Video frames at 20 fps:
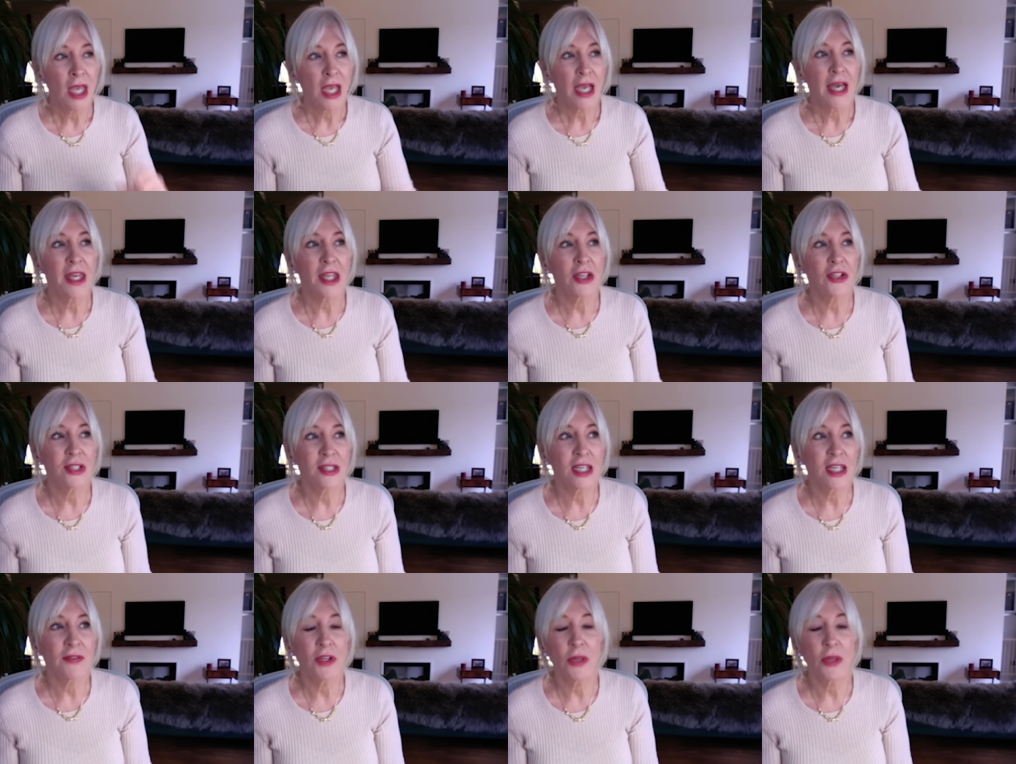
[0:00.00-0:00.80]
And I'll just
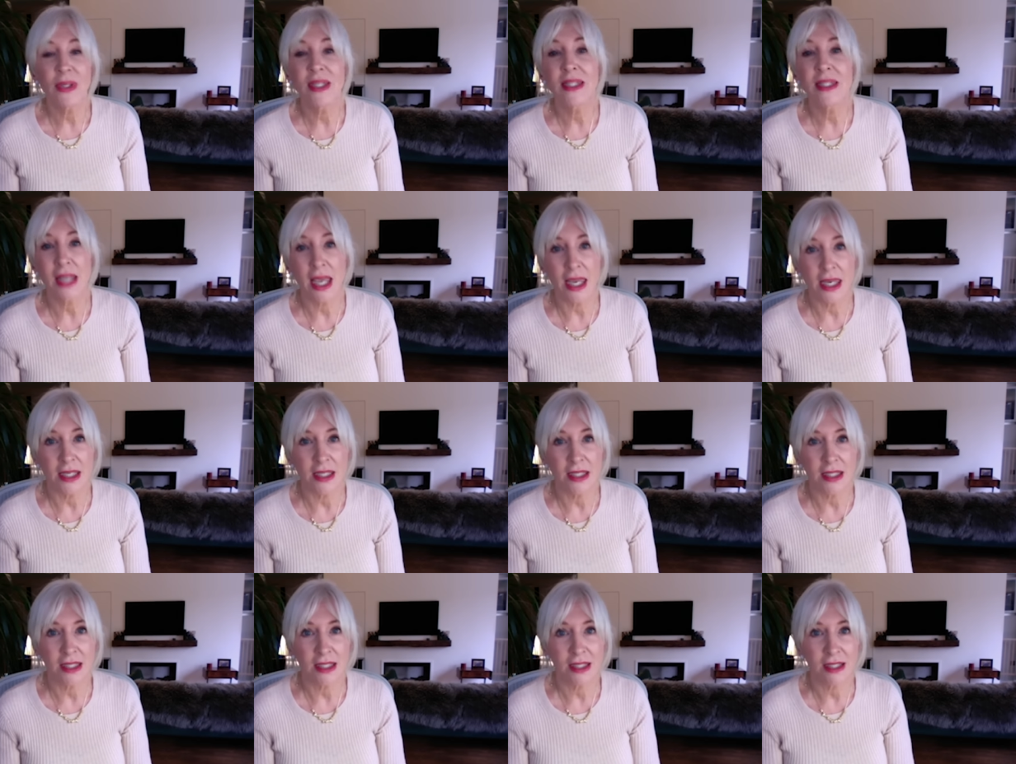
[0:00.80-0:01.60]
give you a
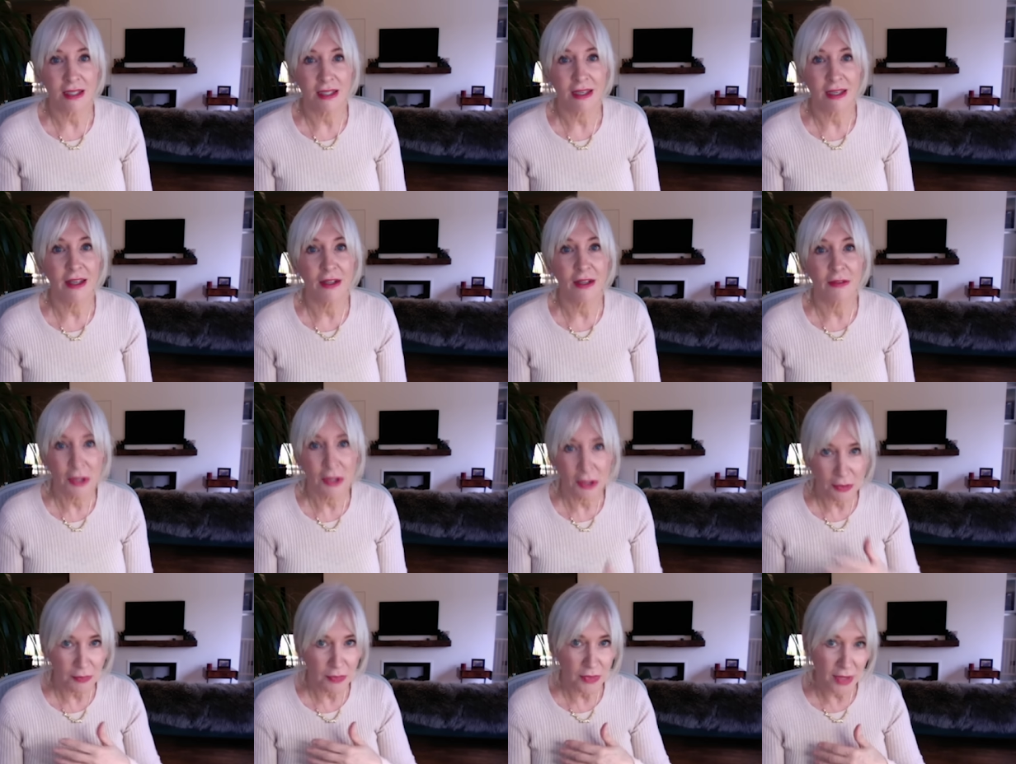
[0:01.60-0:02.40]
date, kind of
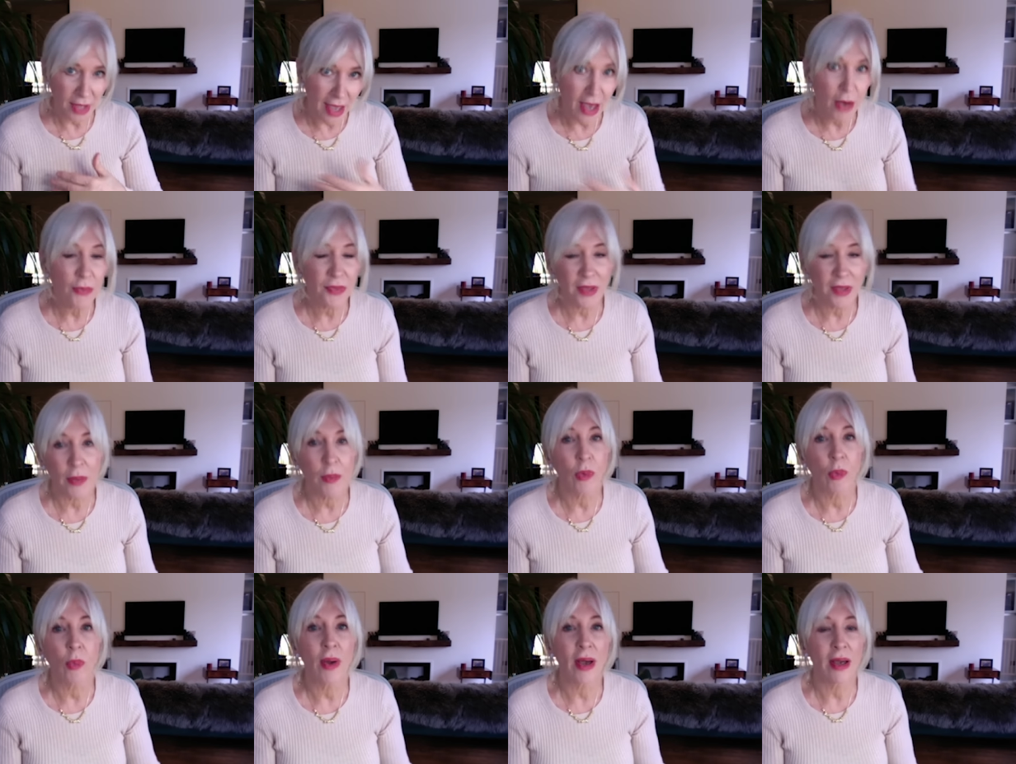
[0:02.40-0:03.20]
like how they
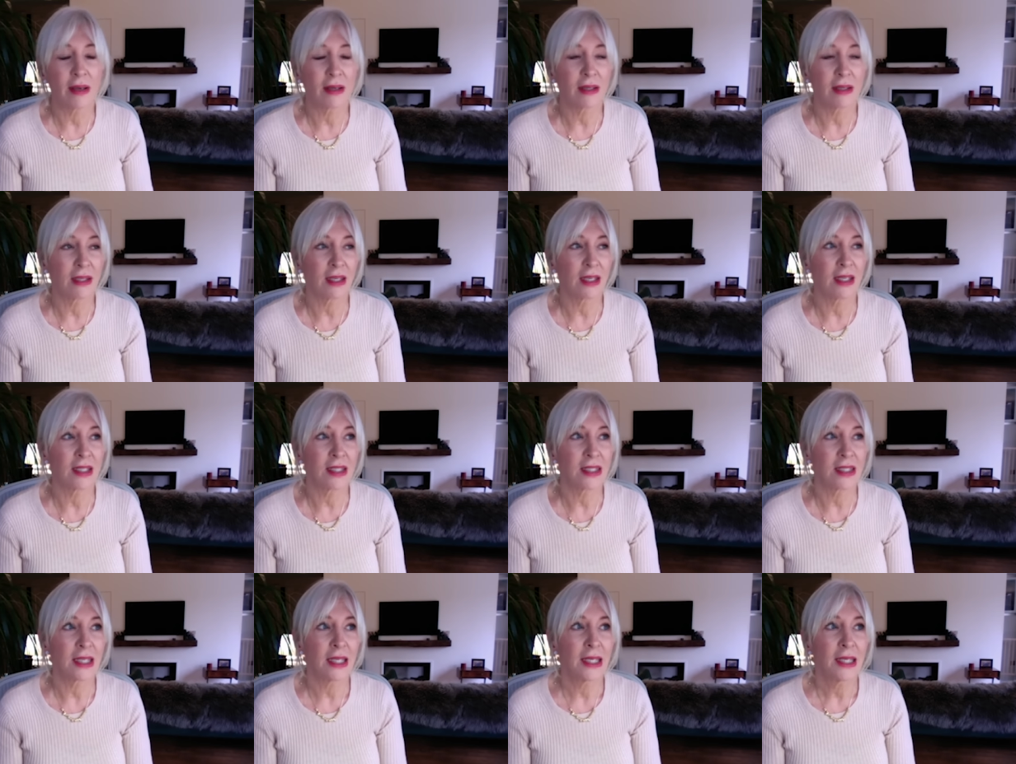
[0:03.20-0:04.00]
will work
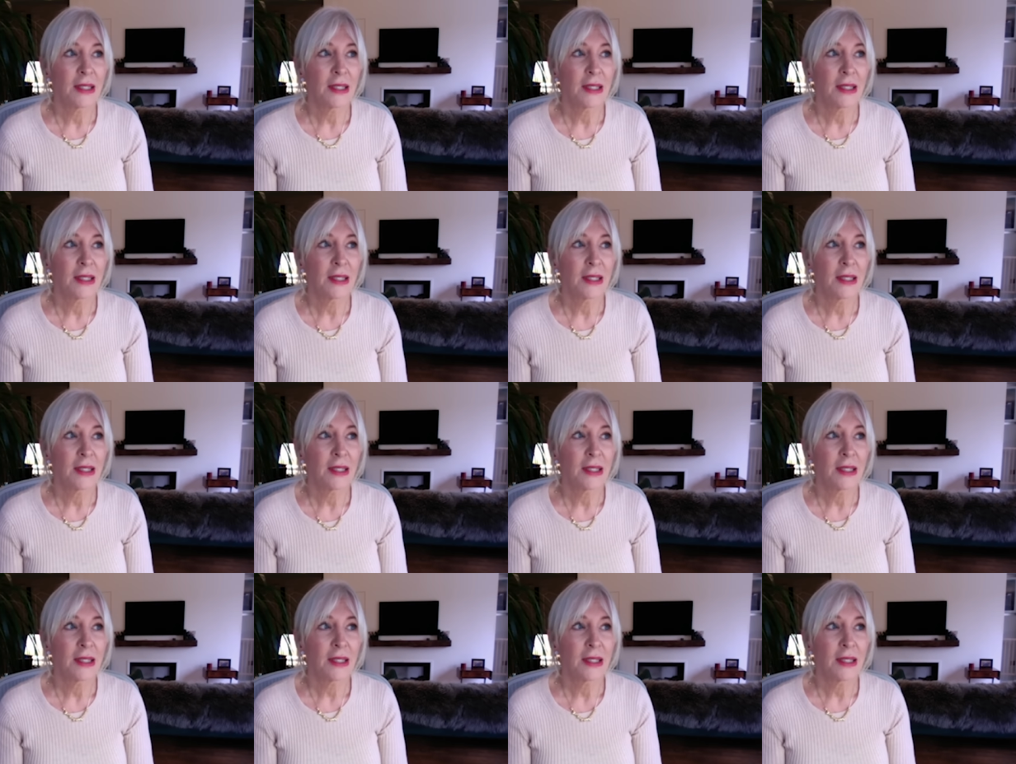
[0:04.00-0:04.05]
this.